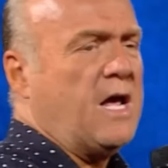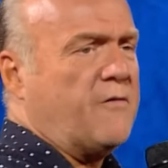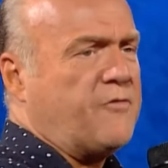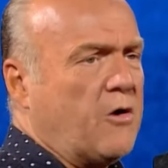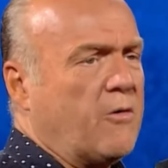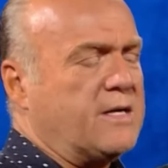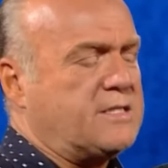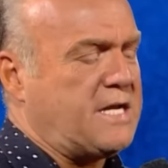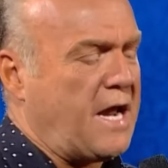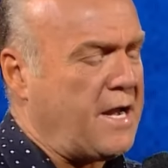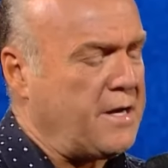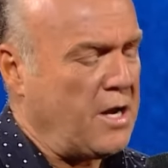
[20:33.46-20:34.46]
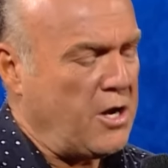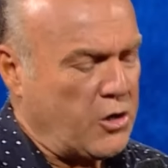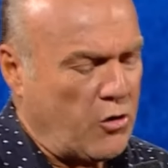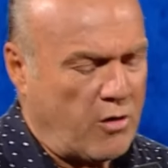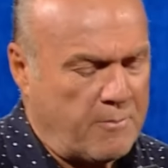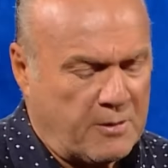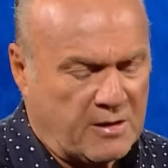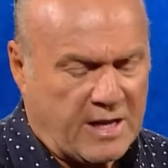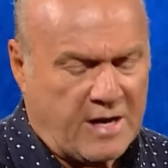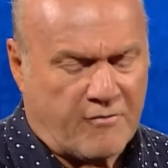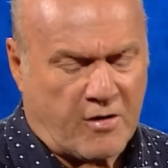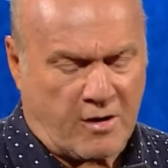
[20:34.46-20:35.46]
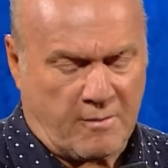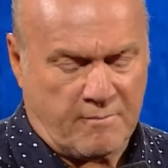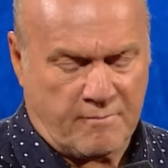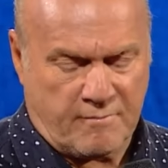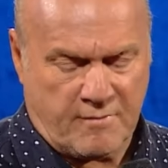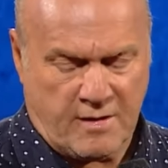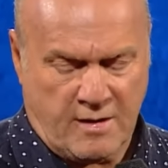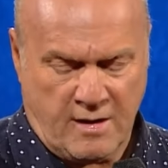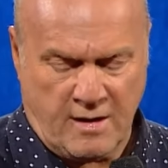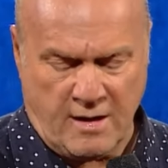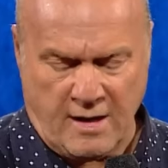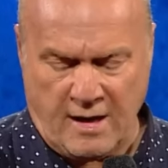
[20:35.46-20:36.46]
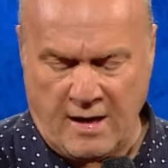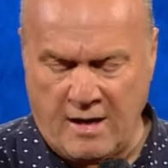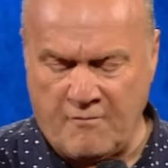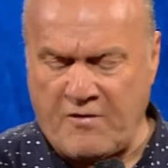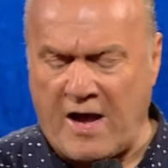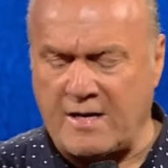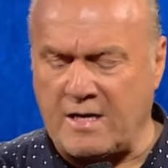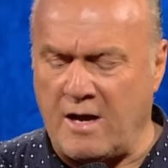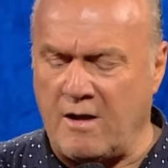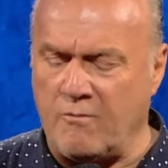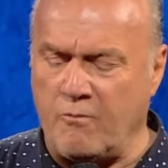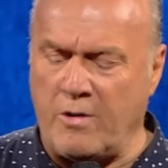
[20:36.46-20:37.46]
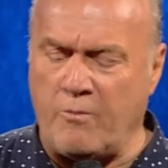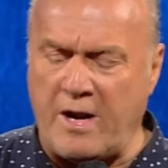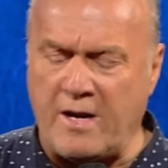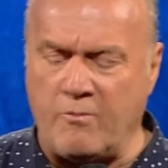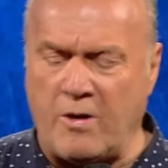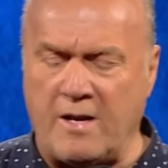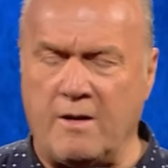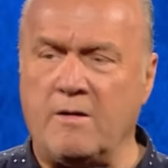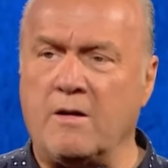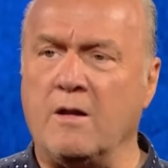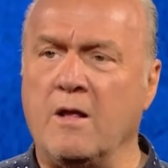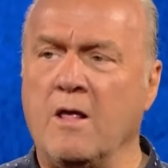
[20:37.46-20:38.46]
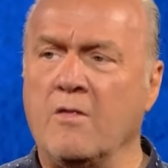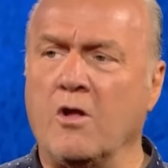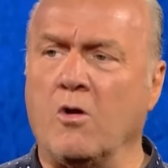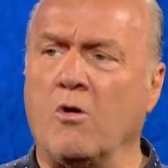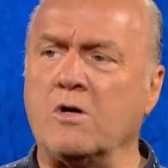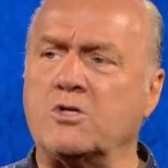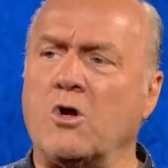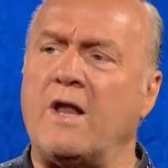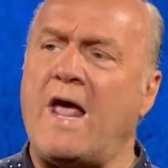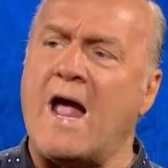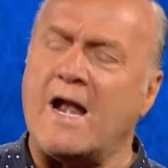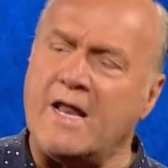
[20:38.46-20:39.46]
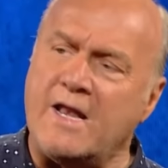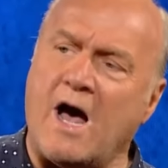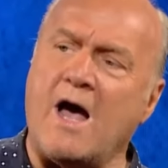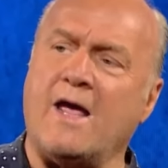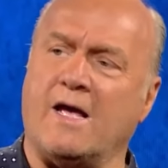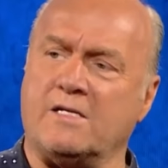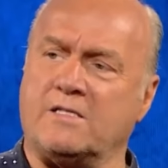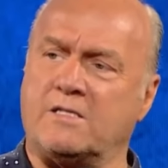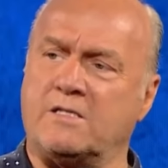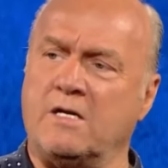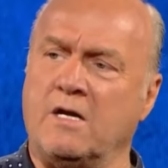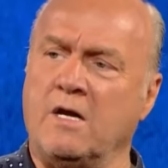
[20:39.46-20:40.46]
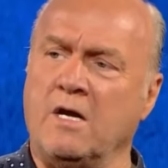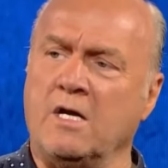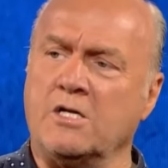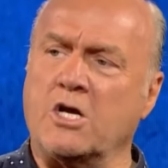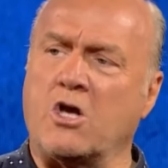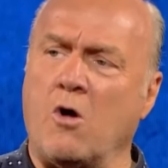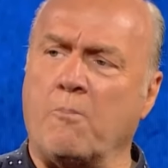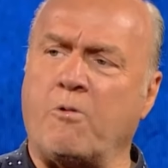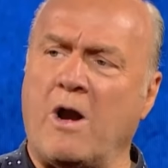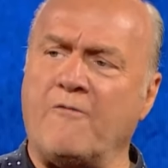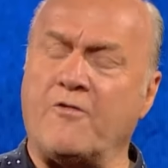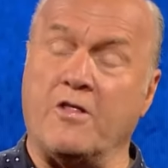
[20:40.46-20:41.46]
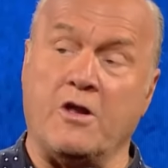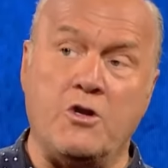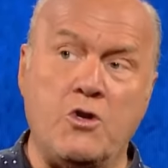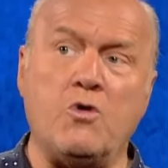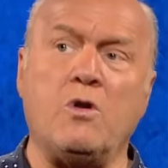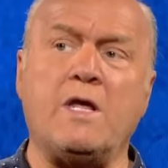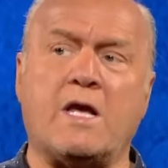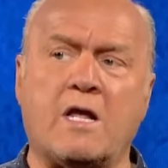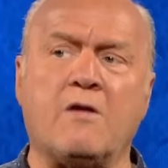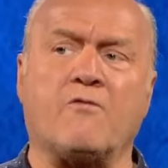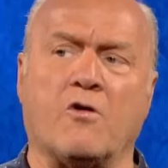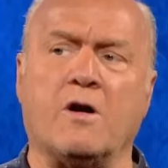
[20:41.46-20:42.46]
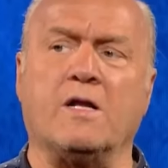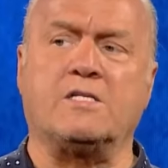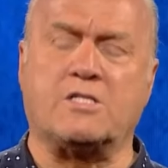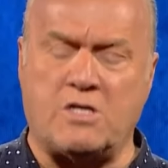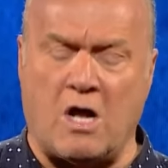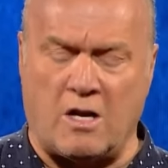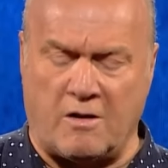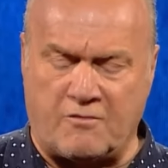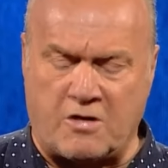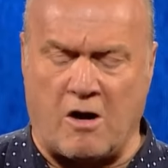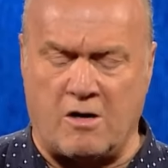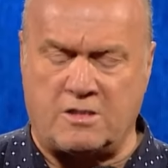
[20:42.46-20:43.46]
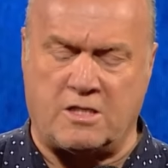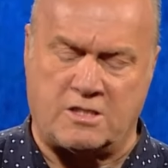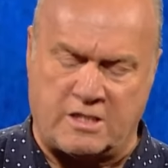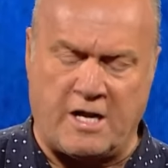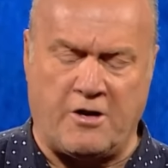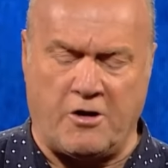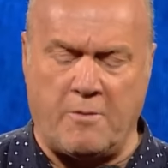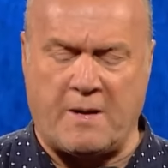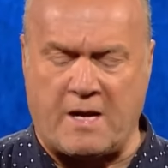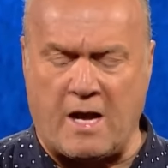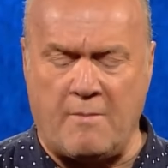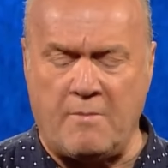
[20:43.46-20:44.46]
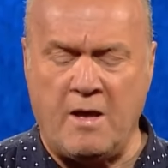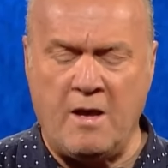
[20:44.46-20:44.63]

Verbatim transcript: If you're a saint, you're a believer. In fact, we read when the Lord told Ananias to go pray for the newly converted Saul of Tarsus, later to become